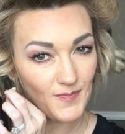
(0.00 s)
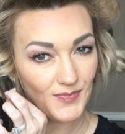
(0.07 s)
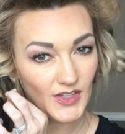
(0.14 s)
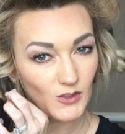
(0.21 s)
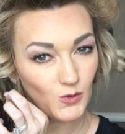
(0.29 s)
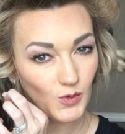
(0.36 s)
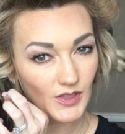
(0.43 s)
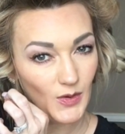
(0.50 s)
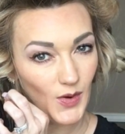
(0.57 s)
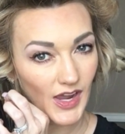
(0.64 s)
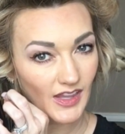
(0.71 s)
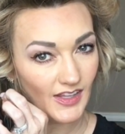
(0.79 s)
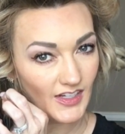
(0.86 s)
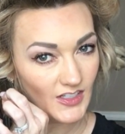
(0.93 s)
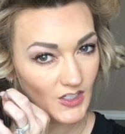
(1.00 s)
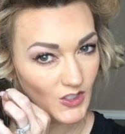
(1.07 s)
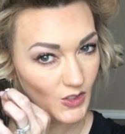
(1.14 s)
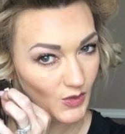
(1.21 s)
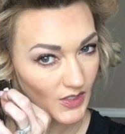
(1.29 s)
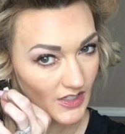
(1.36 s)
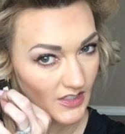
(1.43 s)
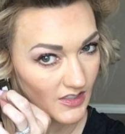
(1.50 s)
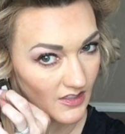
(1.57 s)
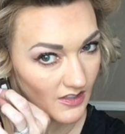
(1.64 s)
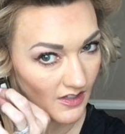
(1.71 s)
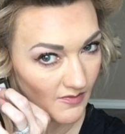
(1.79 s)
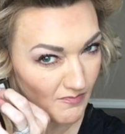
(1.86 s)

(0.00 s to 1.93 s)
That's really why I like to do this.